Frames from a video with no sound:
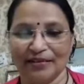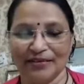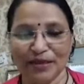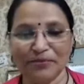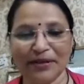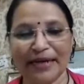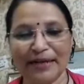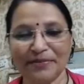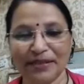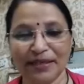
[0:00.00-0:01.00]

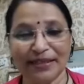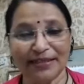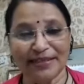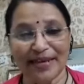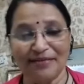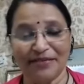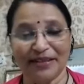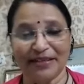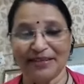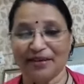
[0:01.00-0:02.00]
Sometimes it is
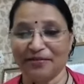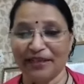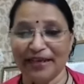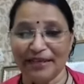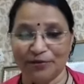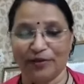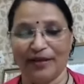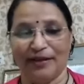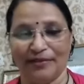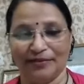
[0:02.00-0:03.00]
self-discovery as well.
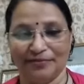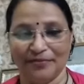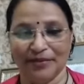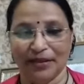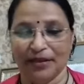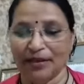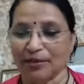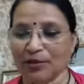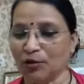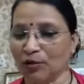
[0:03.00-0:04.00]

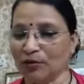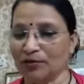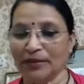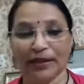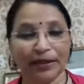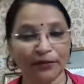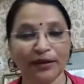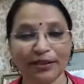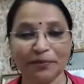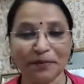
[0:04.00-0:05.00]
So you
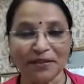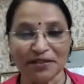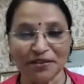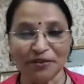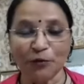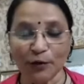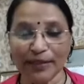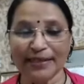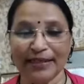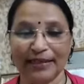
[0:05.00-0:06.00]
are the person who
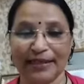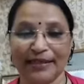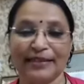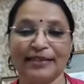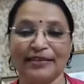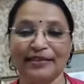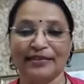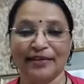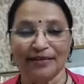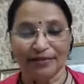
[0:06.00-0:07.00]
is creating
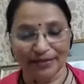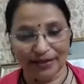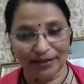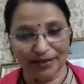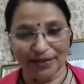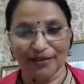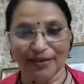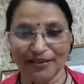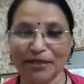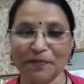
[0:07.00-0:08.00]
the
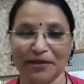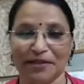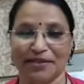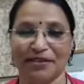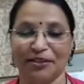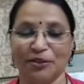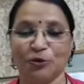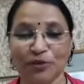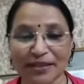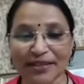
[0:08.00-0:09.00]
other person
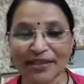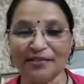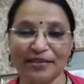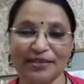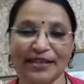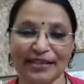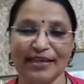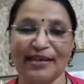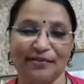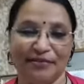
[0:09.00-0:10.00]
to discover the
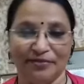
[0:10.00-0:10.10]
self,